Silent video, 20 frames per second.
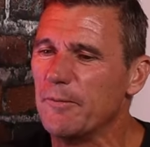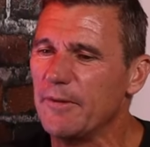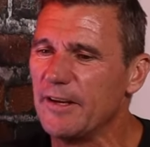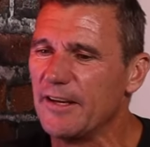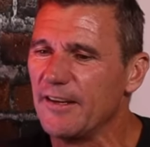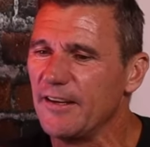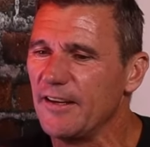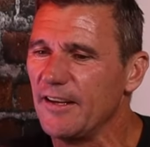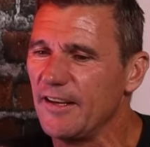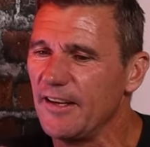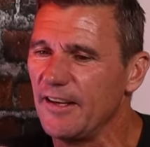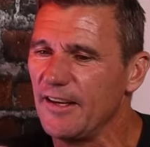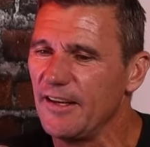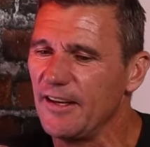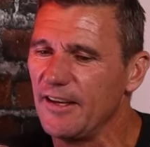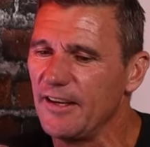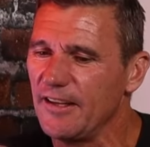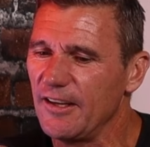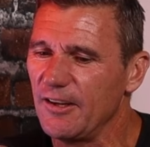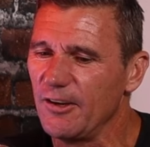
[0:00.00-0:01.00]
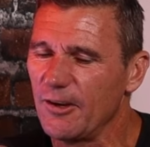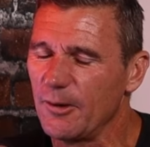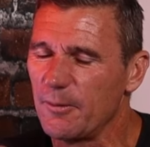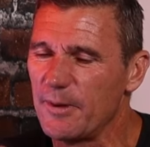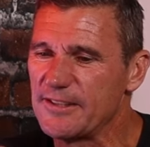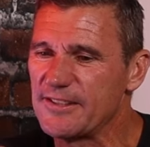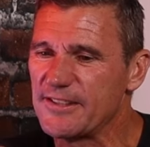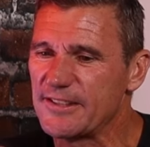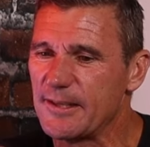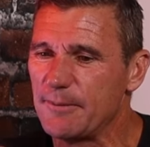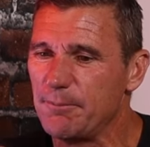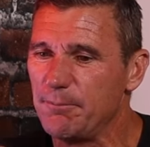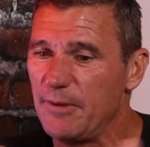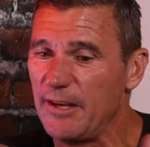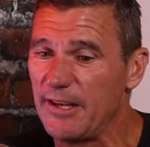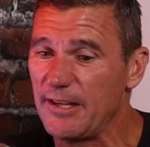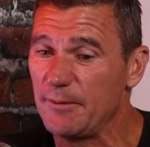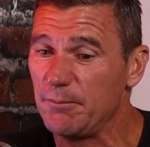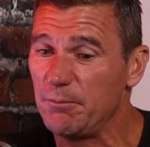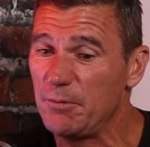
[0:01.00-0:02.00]
In a, uh, in a lot of ways, it's a,
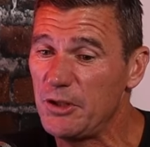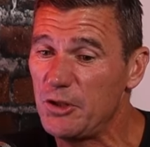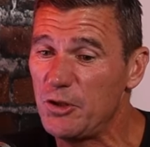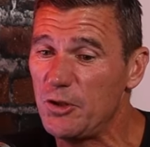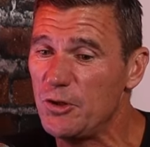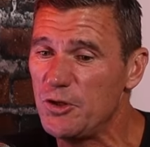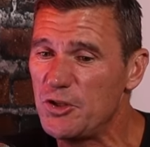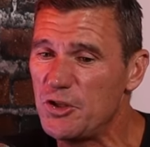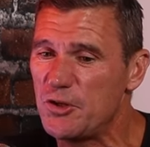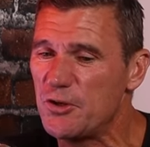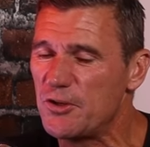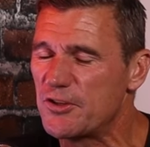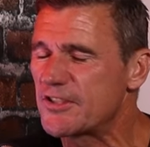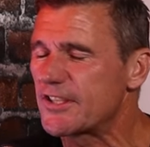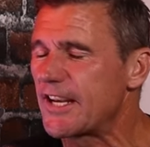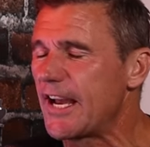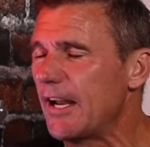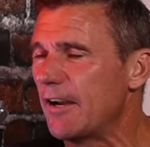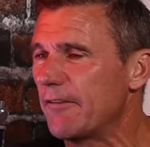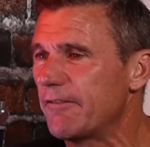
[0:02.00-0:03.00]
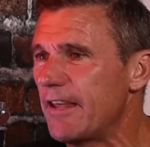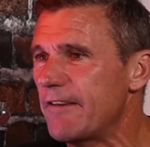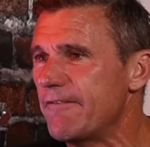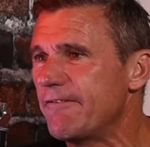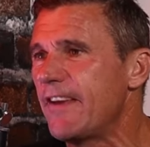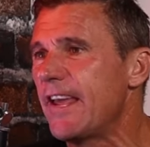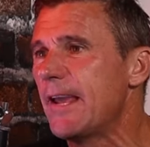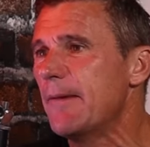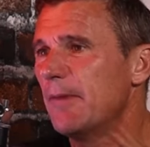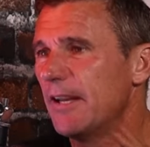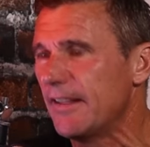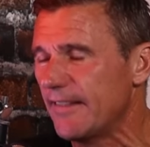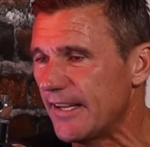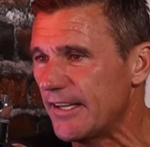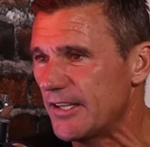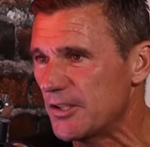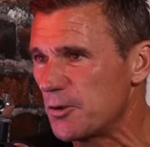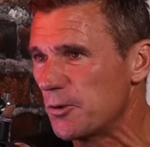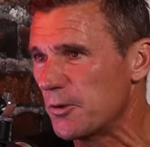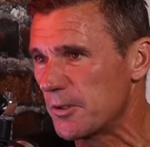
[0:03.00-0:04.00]
a huge, huge scale of that family that
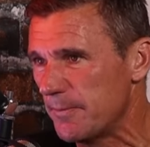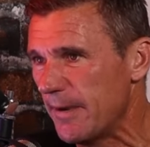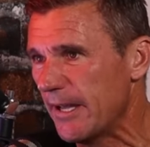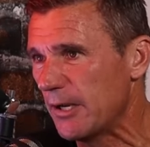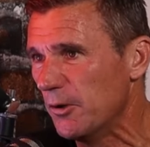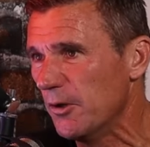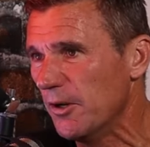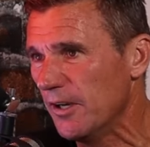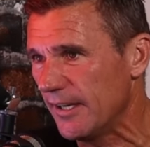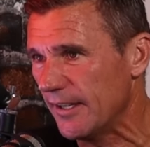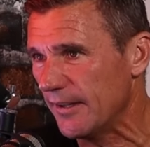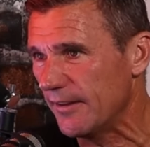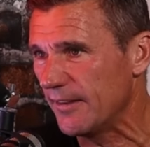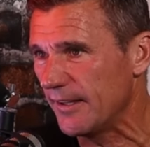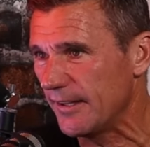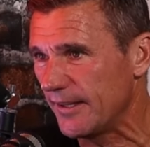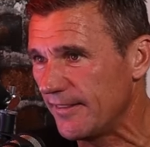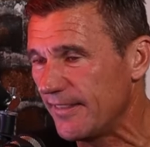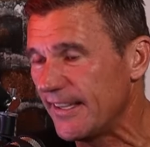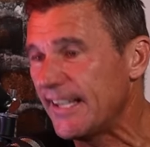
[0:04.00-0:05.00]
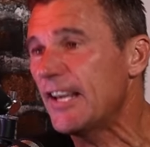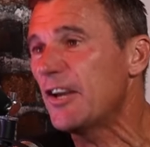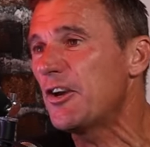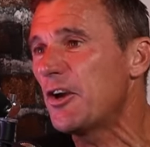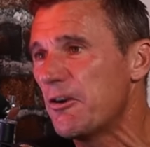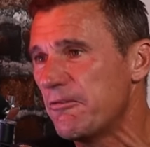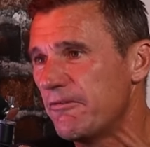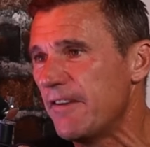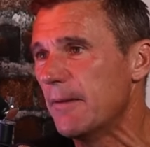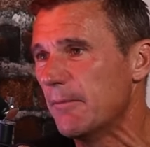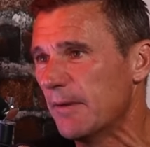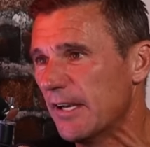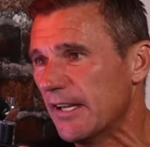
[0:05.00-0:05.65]
you talked about earlier, the, the Gekko family.